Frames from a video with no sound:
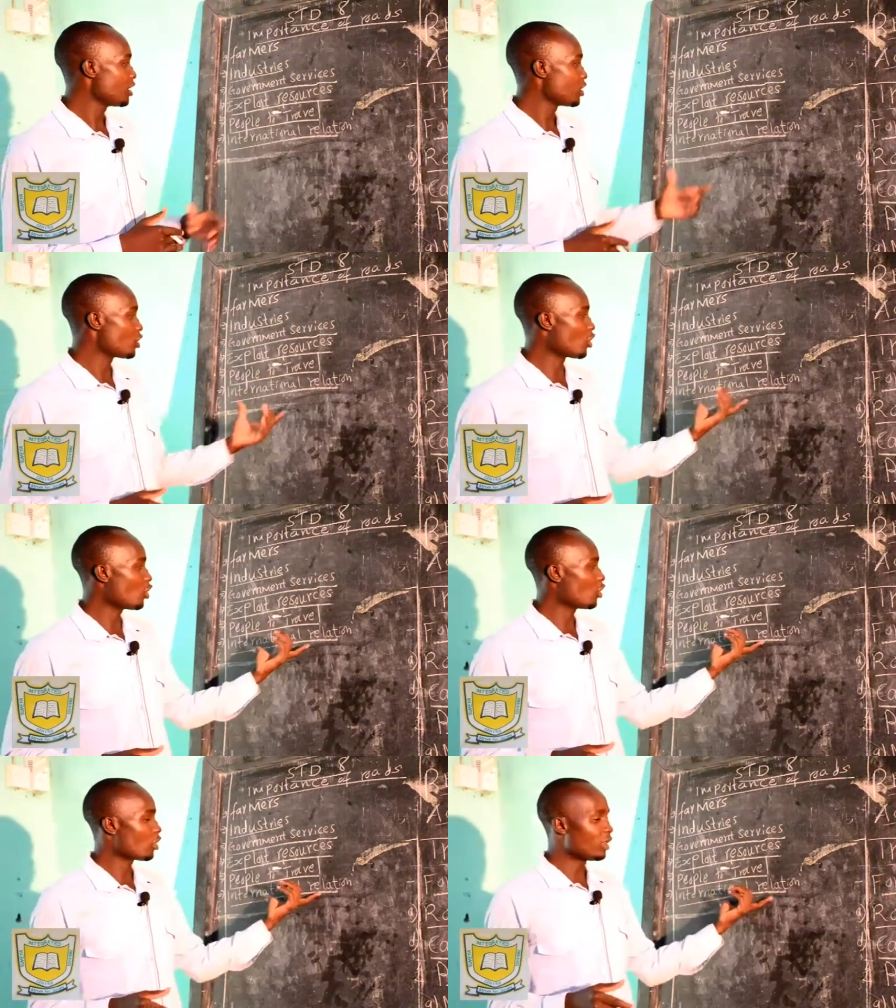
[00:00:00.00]

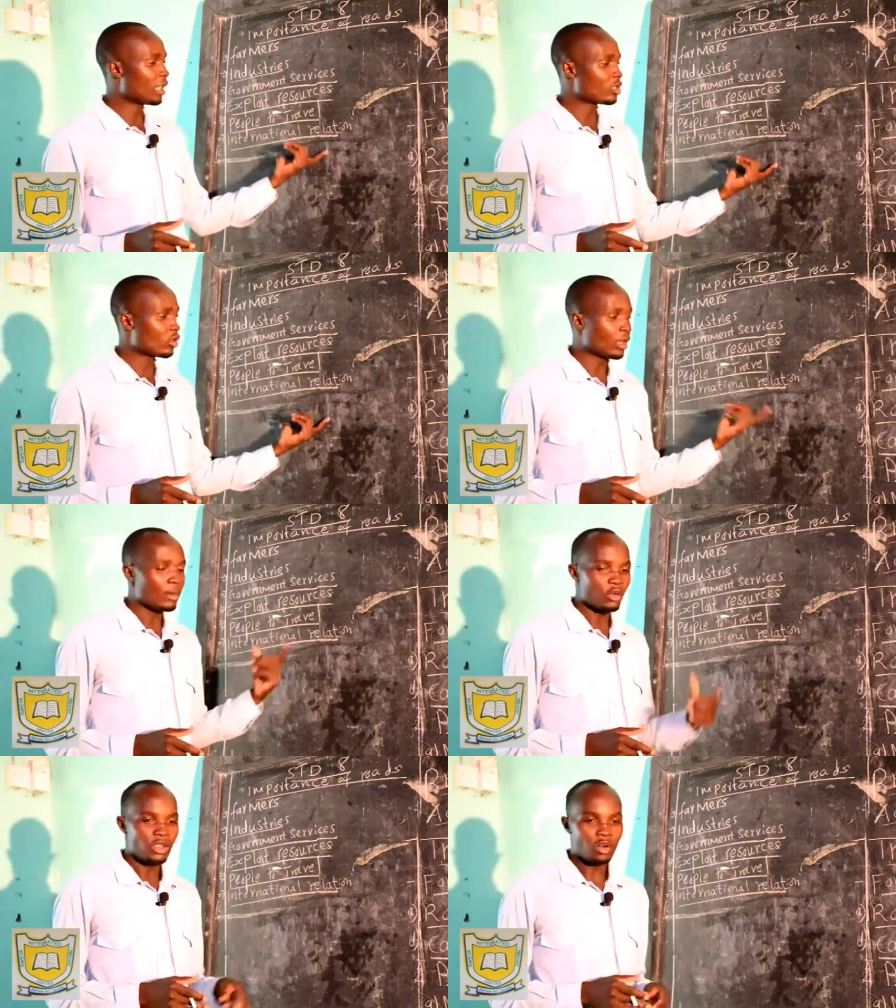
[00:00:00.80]
So that's all
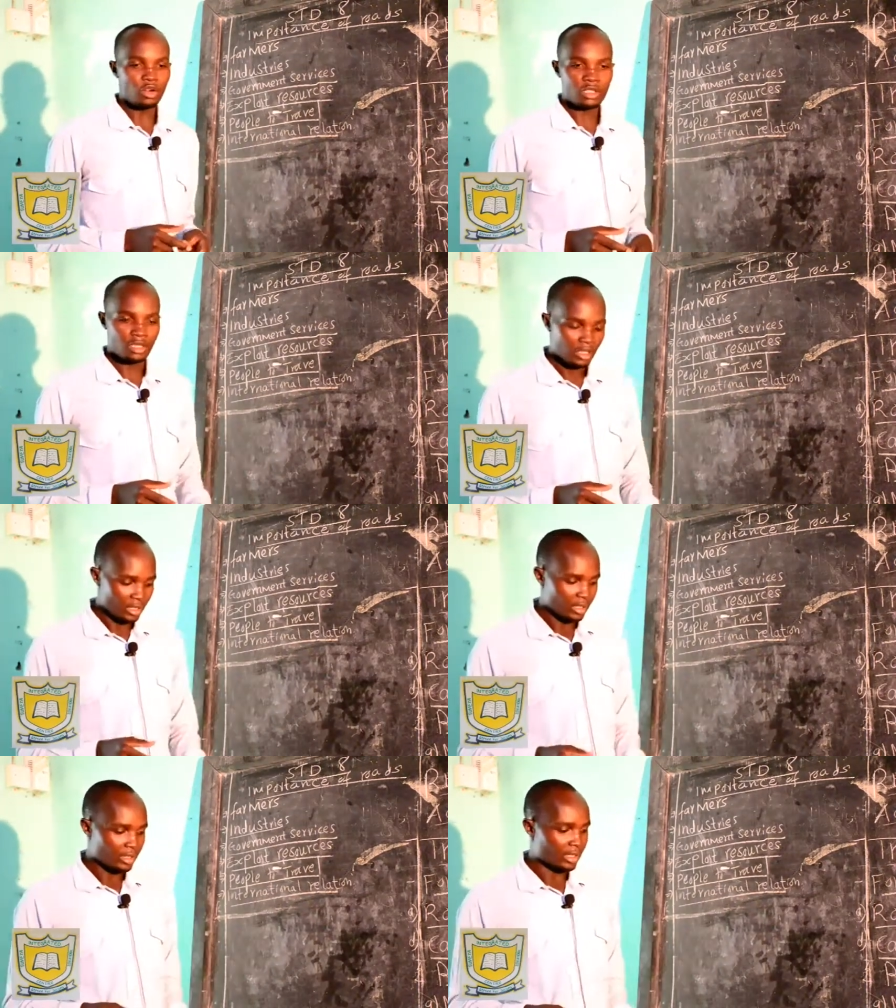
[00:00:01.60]
about the roads.
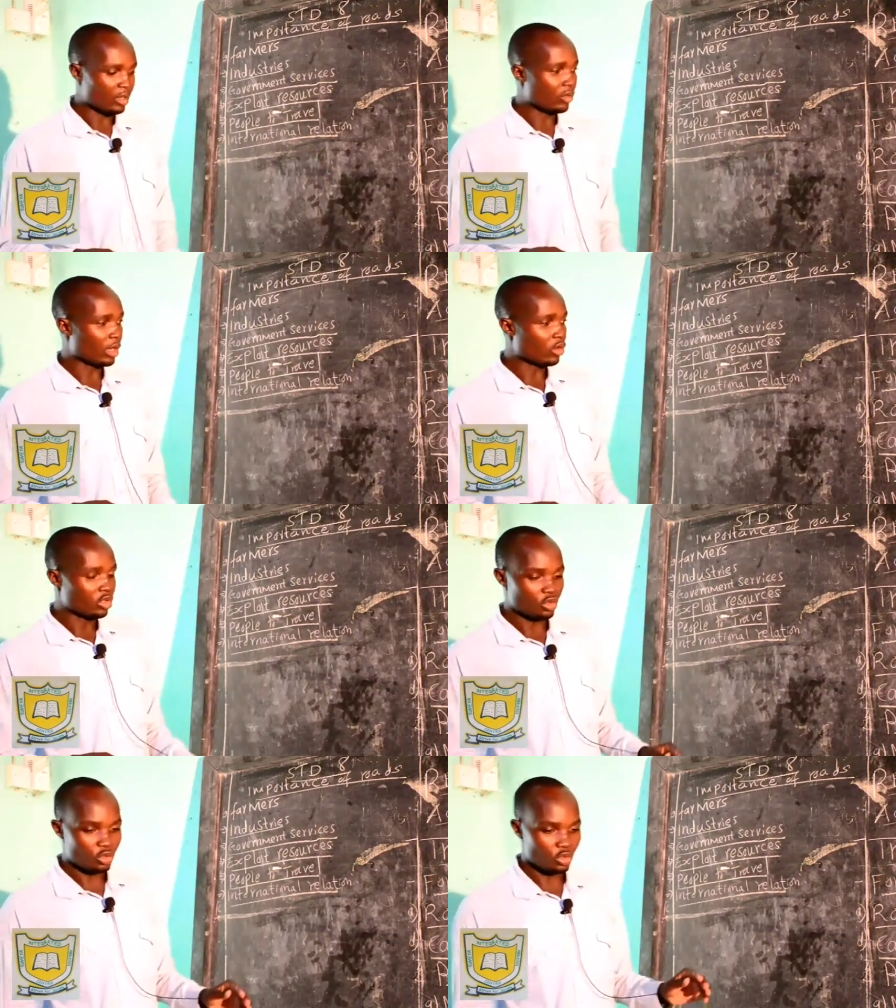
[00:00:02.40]
Then we are going
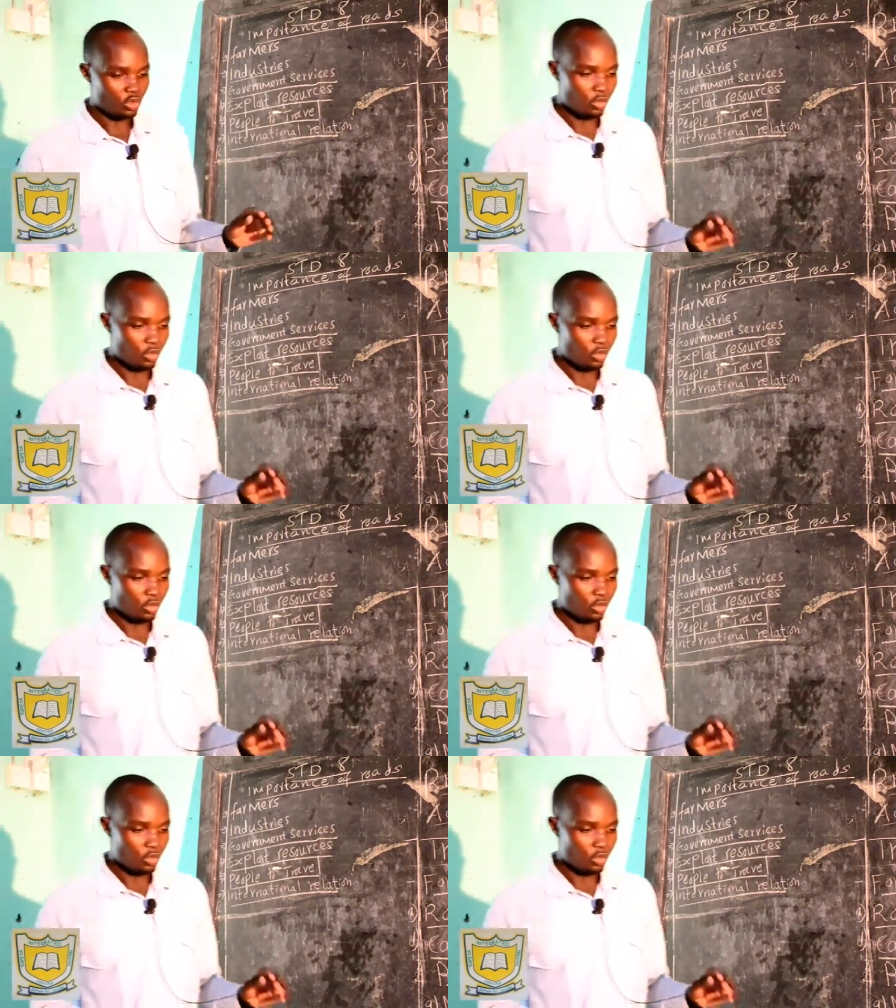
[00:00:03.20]
to also to